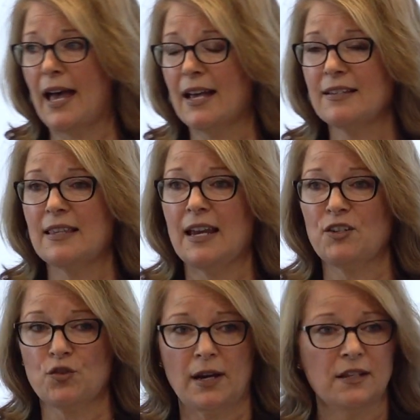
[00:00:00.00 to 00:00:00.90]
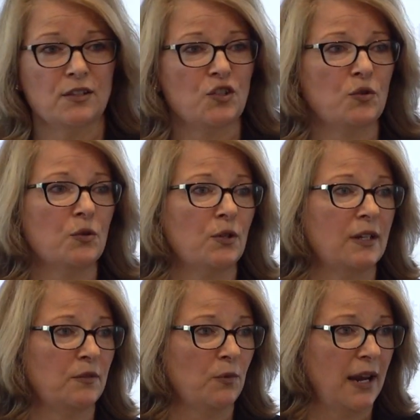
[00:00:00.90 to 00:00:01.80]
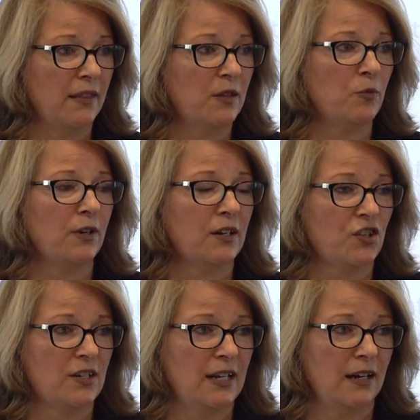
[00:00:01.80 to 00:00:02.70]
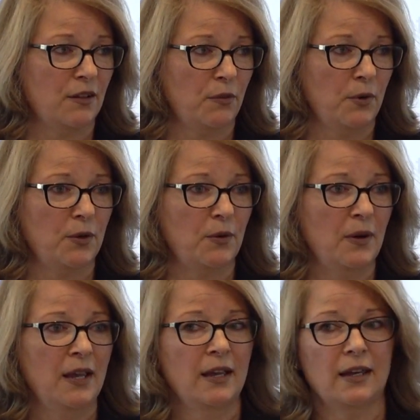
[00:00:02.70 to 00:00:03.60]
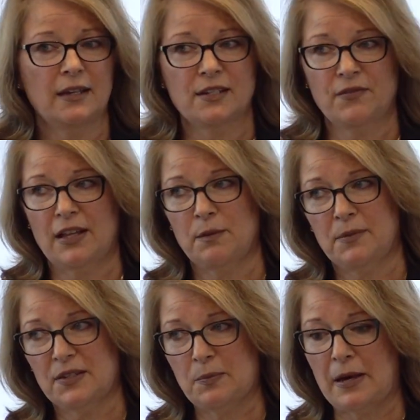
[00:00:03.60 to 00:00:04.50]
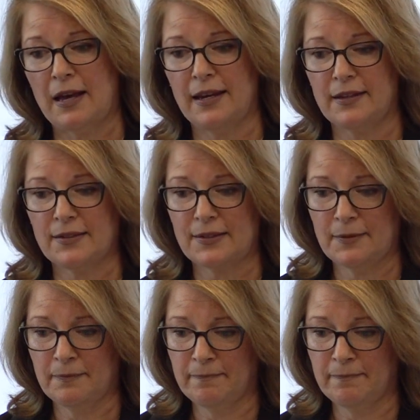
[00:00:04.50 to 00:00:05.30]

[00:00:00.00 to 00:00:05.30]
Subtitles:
as they trained the tool and ran the production data through, it developed this bias.